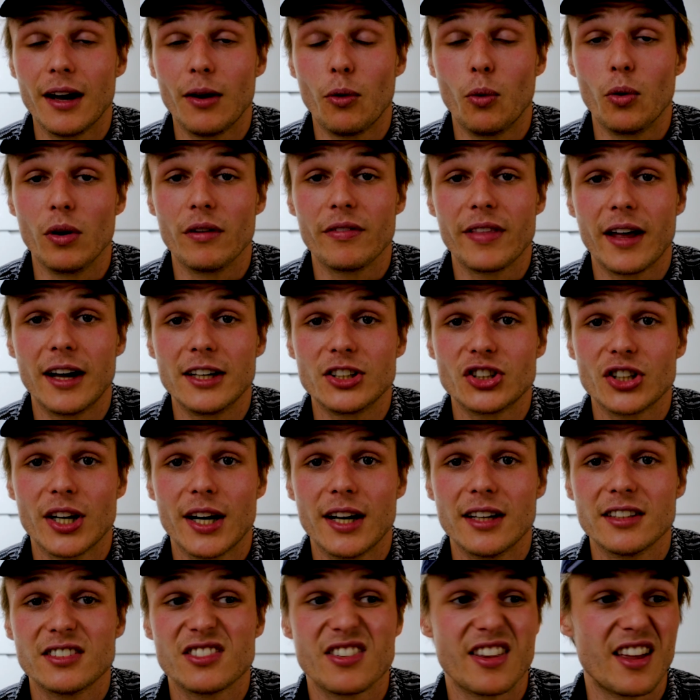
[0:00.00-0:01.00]
all of that
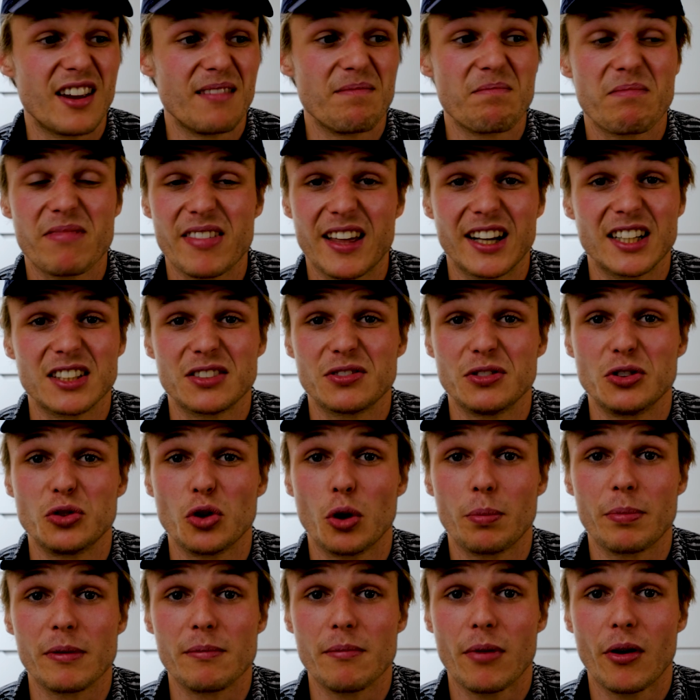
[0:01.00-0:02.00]
jazz, then thanks for
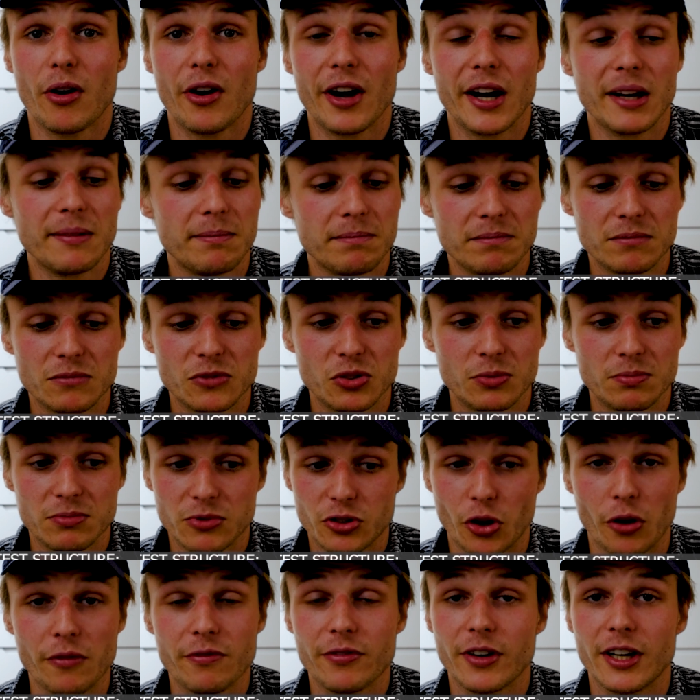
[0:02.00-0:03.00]
dropping by.
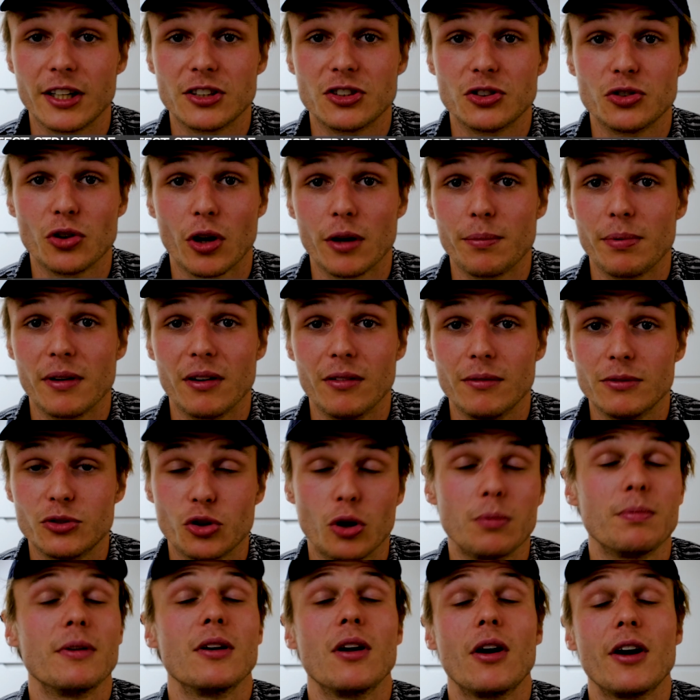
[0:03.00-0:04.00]
Don't forget to
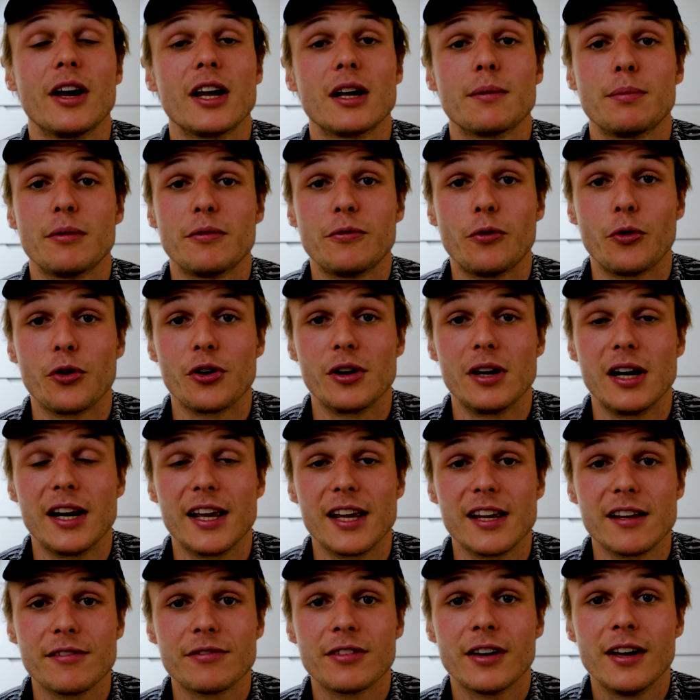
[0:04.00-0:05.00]
drop a like before you
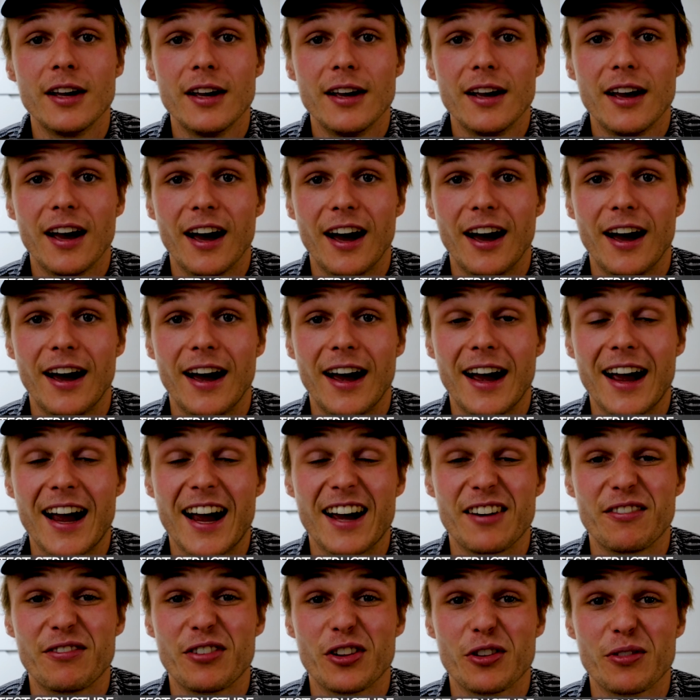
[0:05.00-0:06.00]
leave.
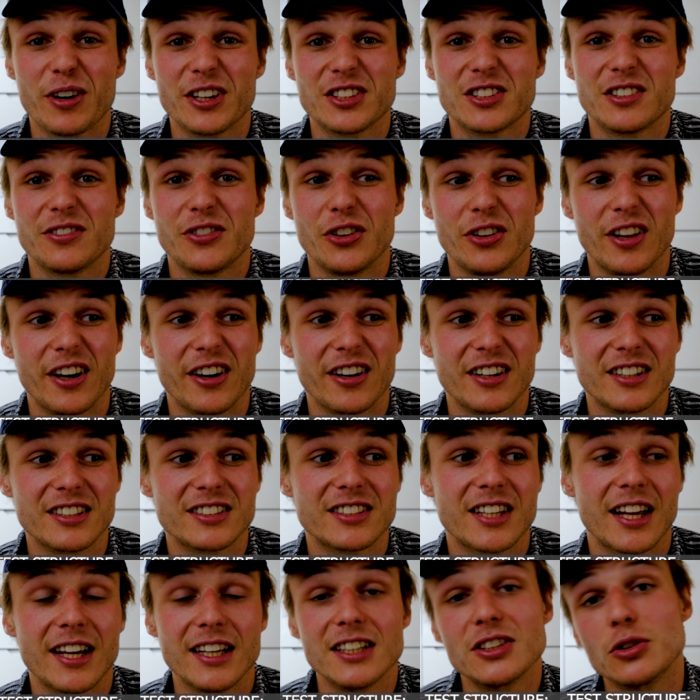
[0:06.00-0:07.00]
And for the rest of you that are gonna
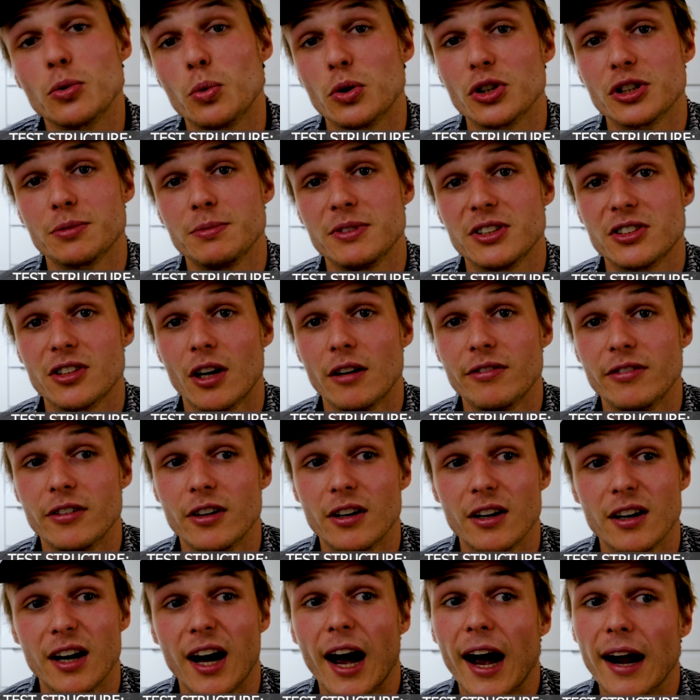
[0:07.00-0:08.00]
stay to watch me
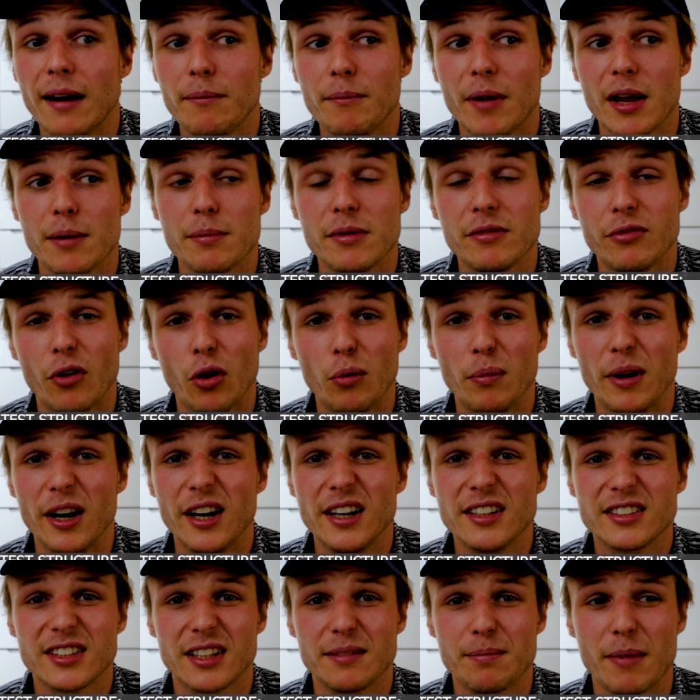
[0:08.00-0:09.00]
suffer and maybe
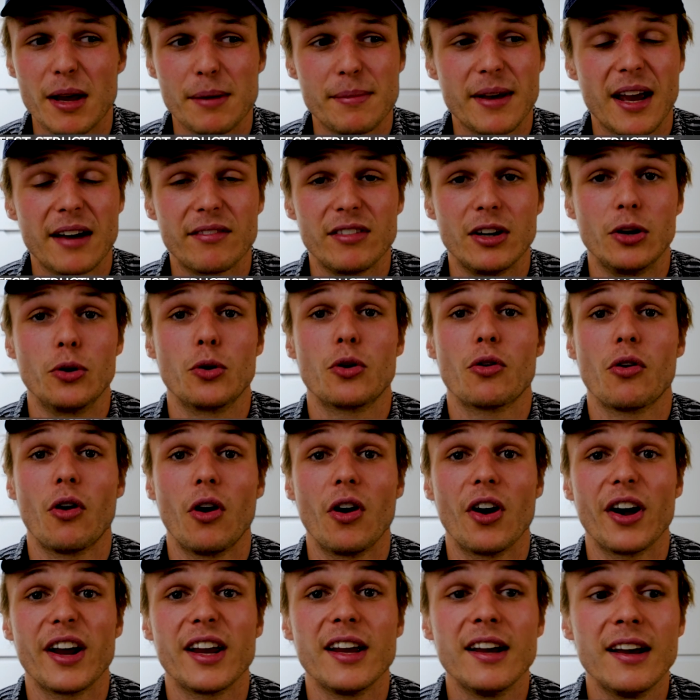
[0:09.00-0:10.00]
vomit and maybe have a little
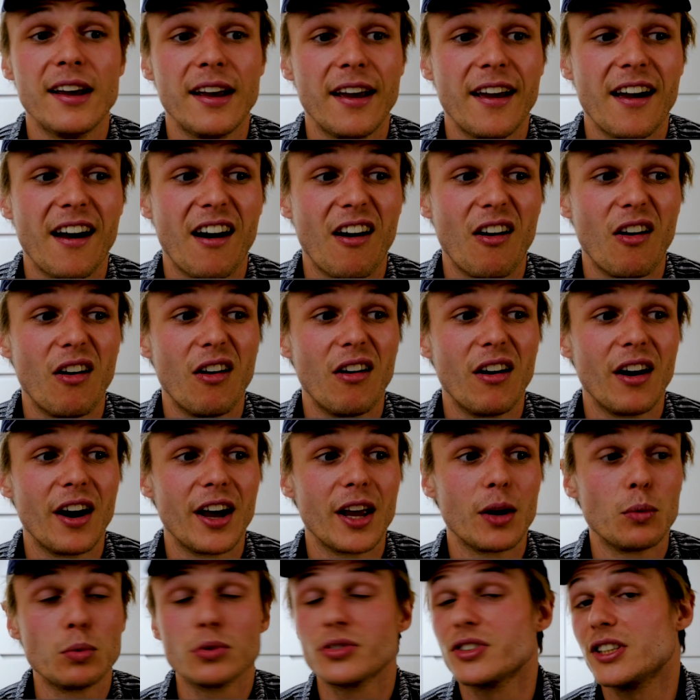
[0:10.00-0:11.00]
cry,
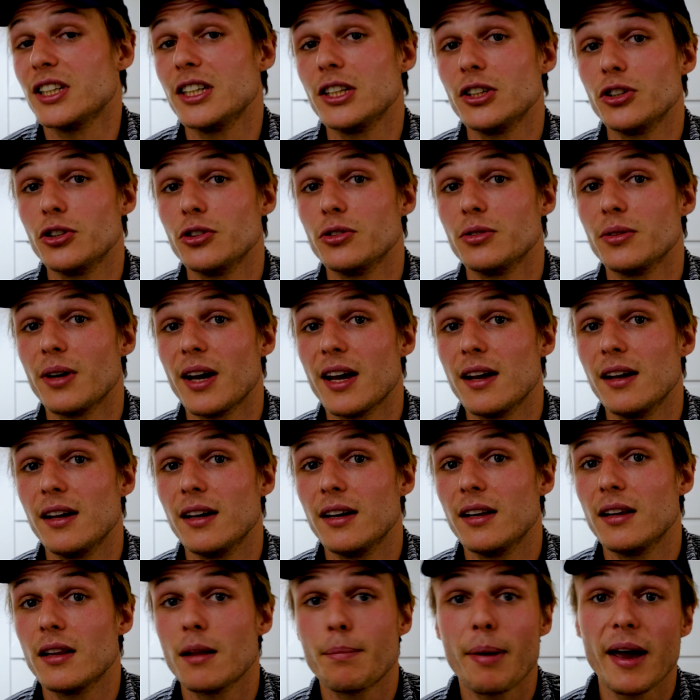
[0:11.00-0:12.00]
I will see you
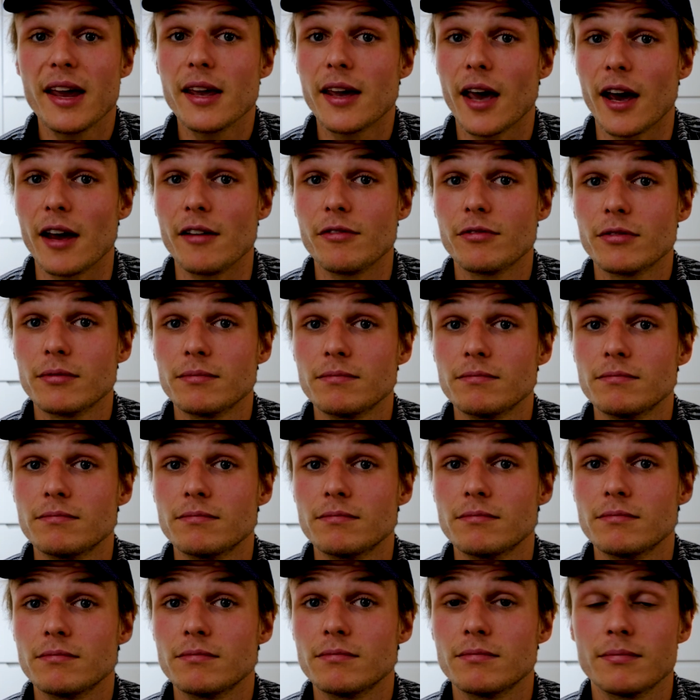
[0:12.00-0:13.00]
in the pain cave.
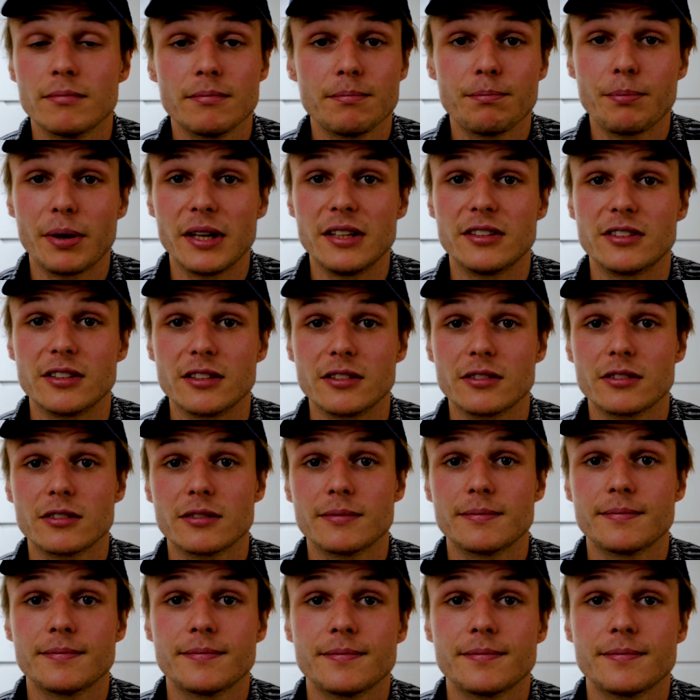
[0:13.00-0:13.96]
Pieces.